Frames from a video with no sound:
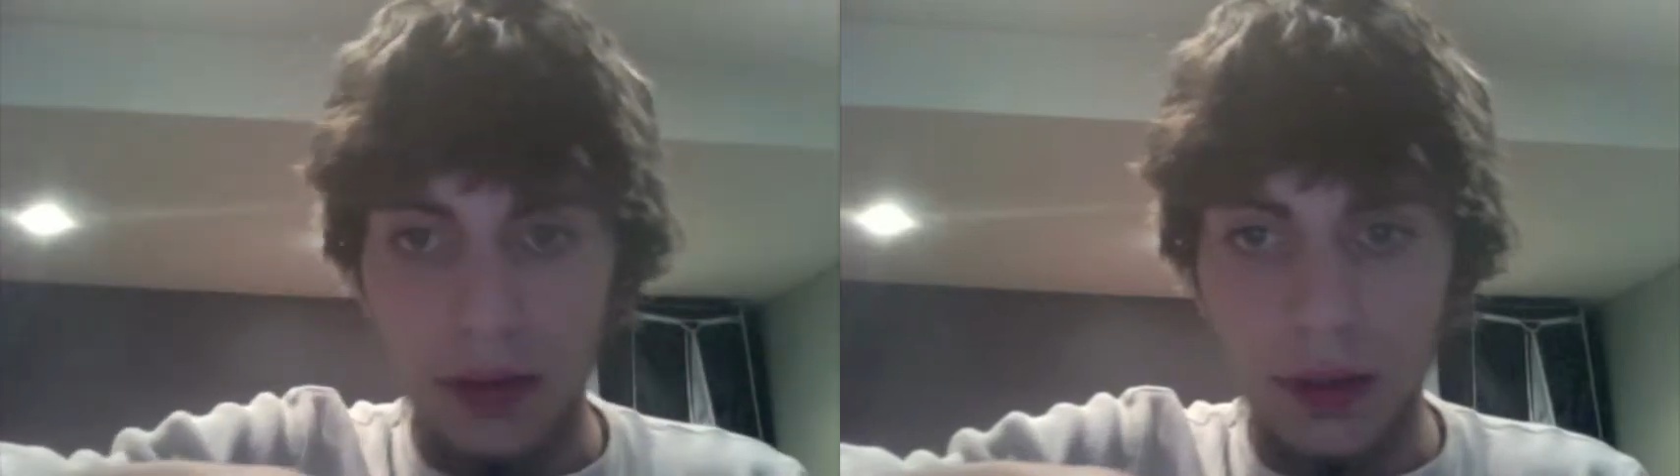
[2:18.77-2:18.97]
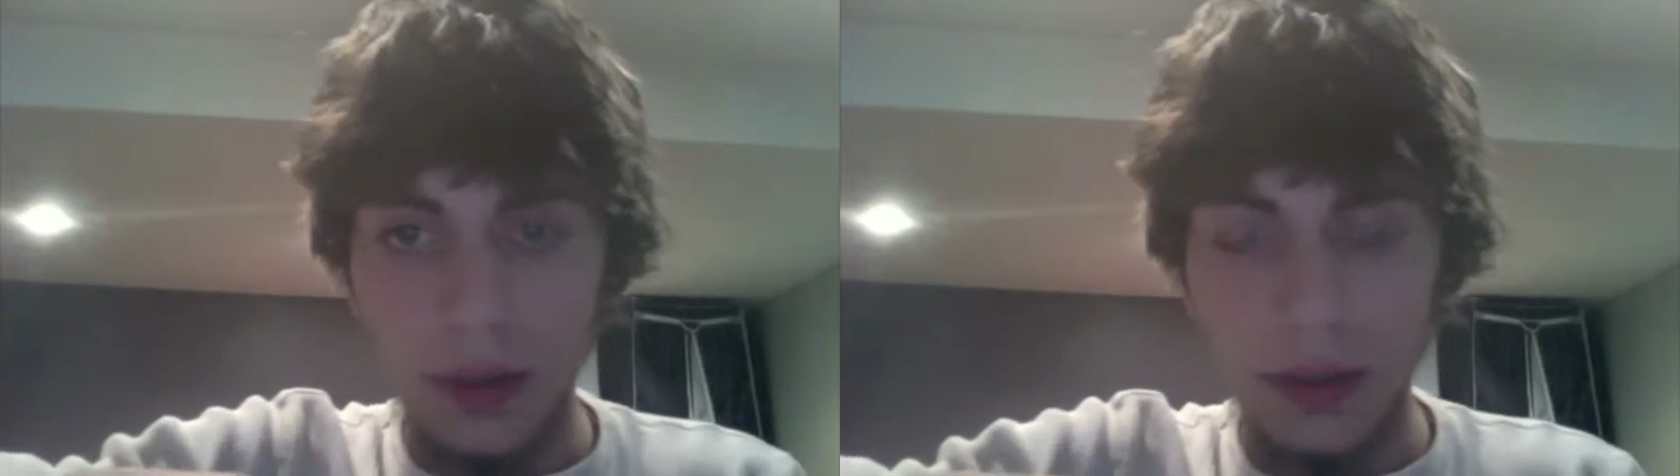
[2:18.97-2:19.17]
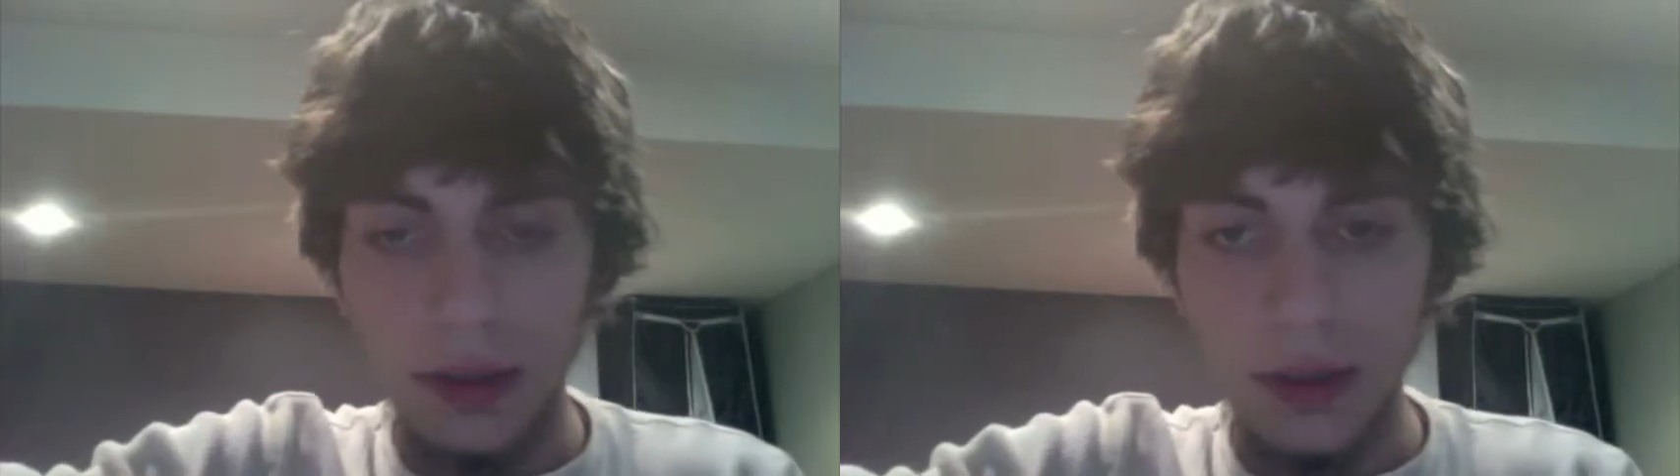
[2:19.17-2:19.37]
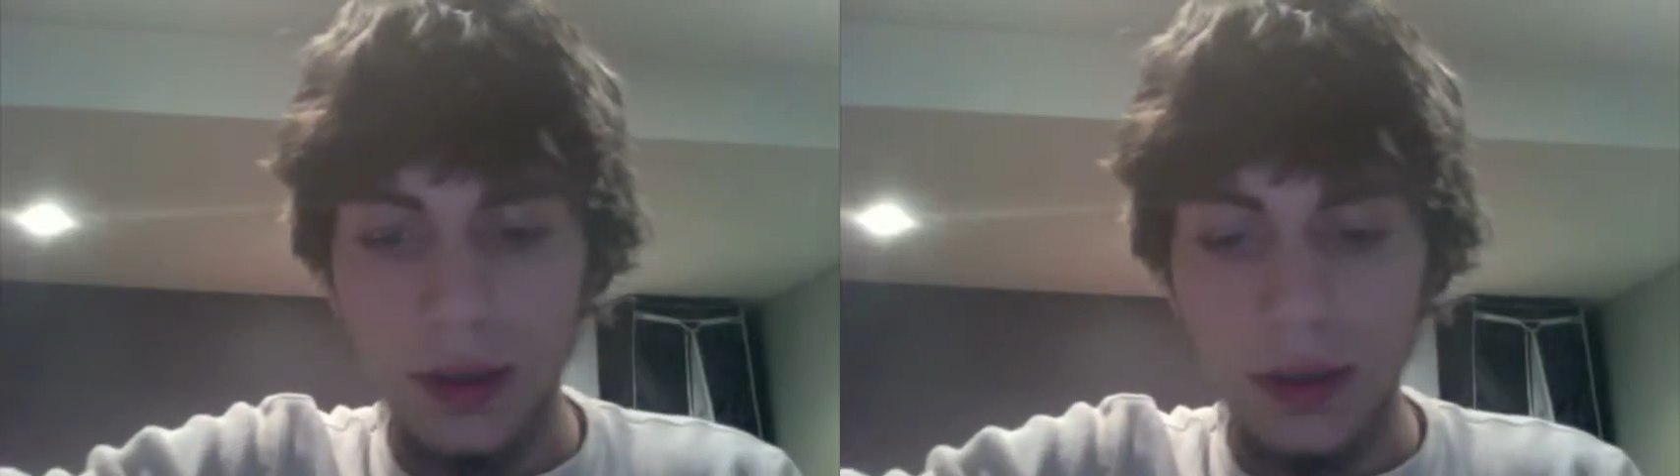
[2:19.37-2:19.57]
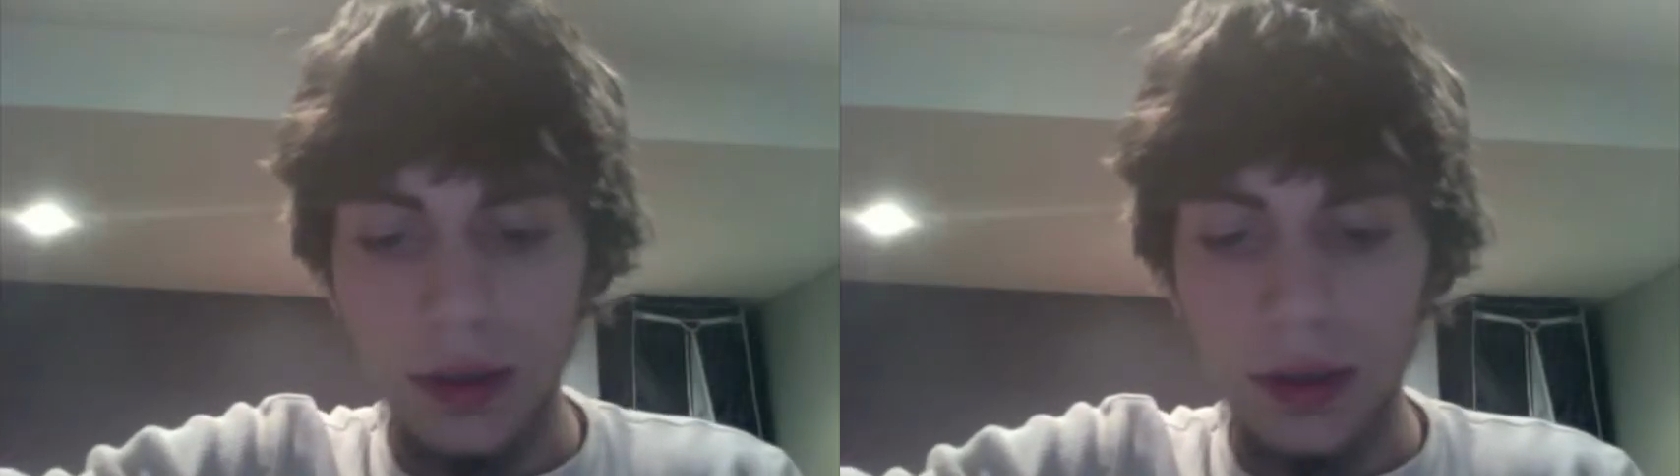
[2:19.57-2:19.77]
this
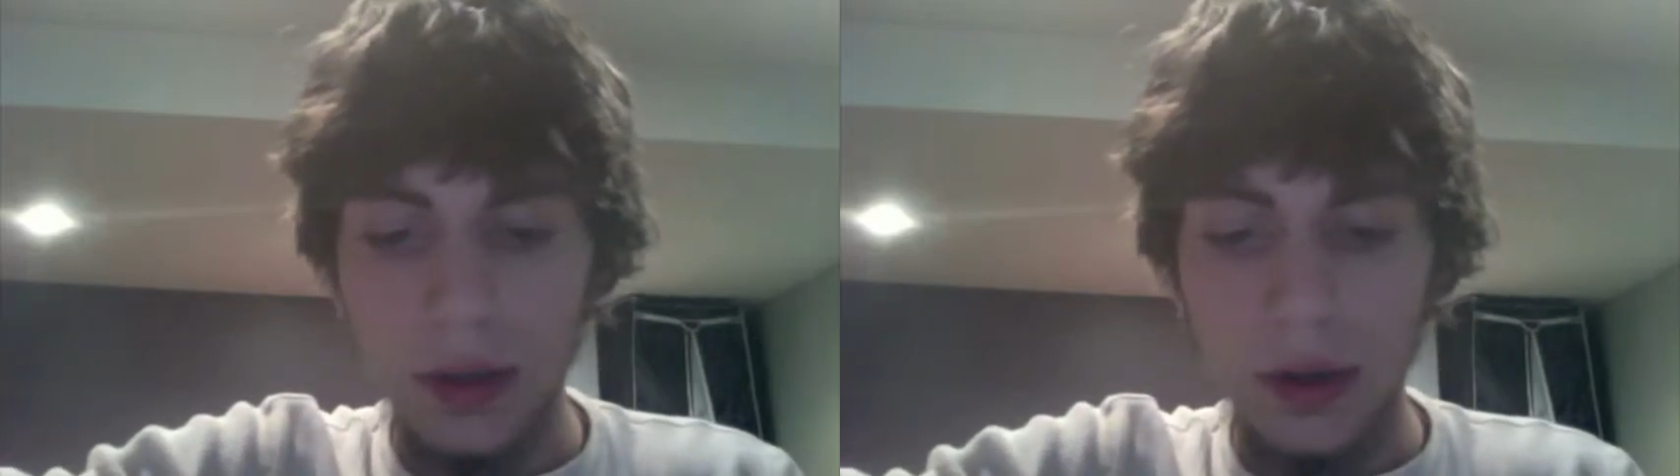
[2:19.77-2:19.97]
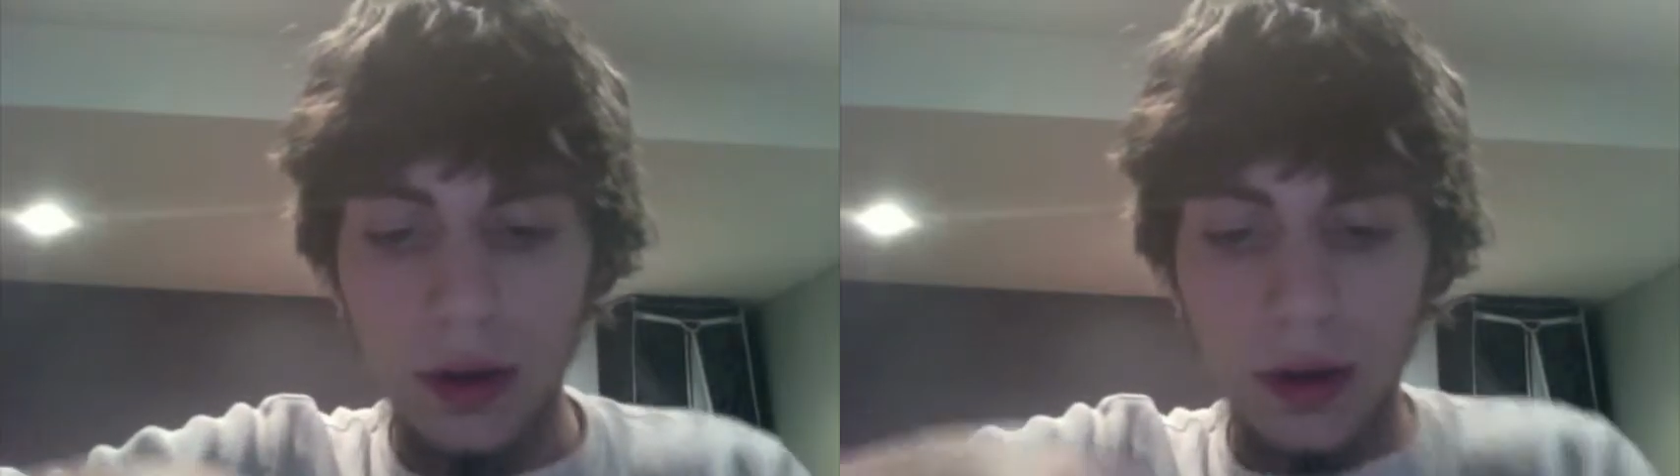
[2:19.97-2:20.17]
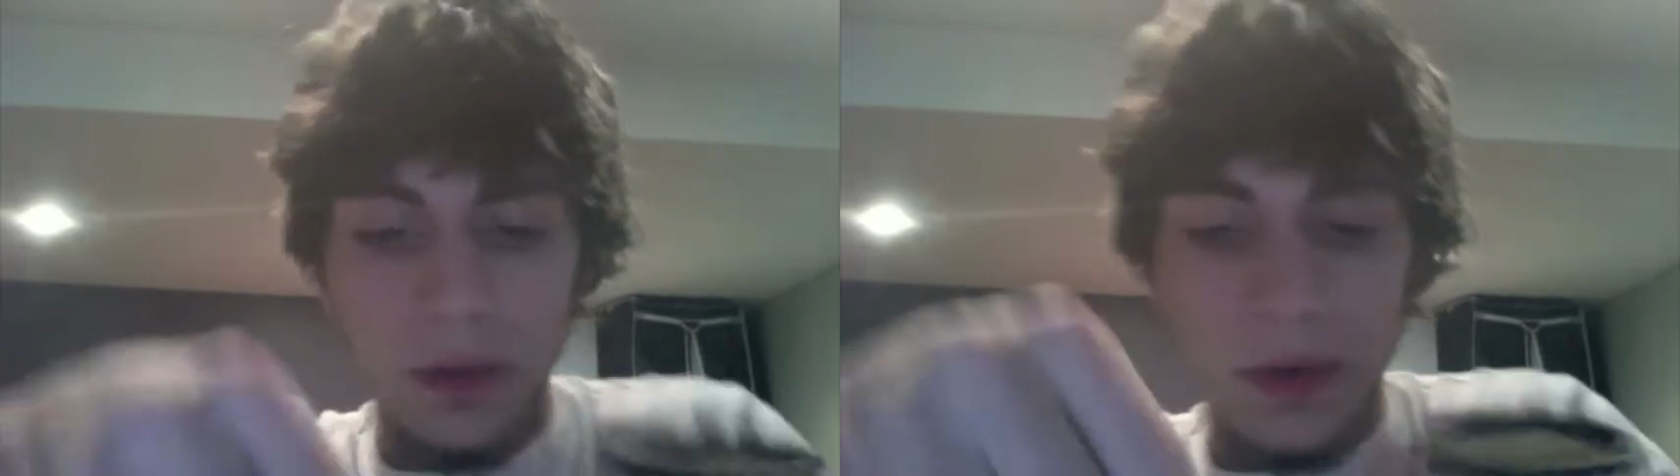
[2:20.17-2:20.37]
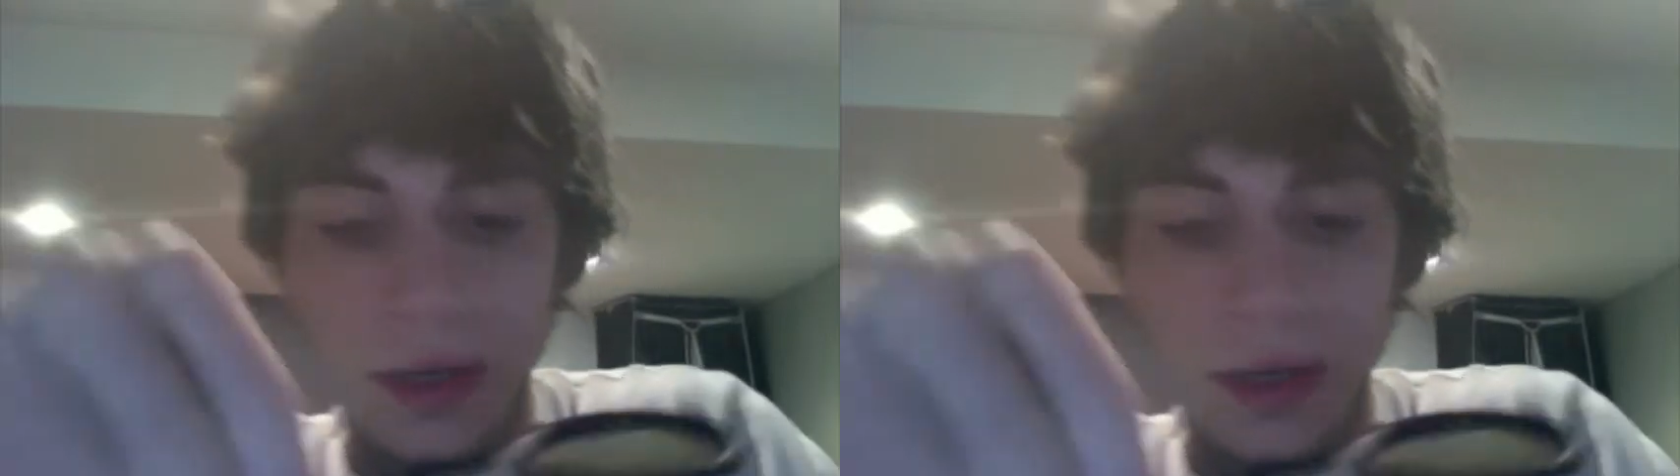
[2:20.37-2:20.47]
over it.